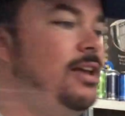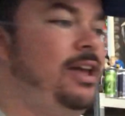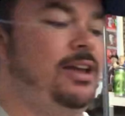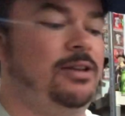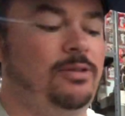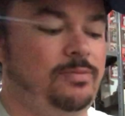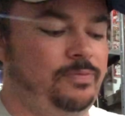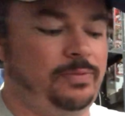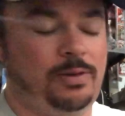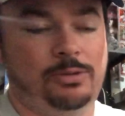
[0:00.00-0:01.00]
hey,
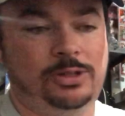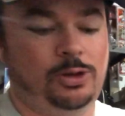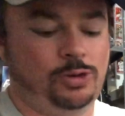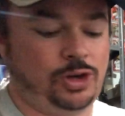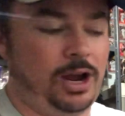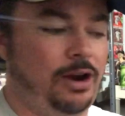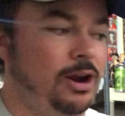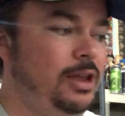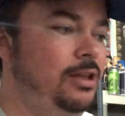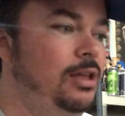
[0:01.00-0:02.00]
I'm gonna still try,
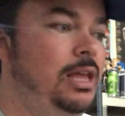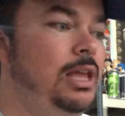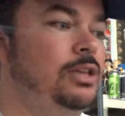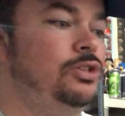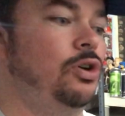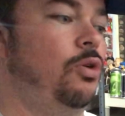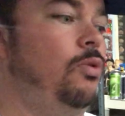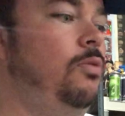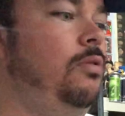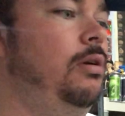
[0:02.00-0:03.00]
right? So,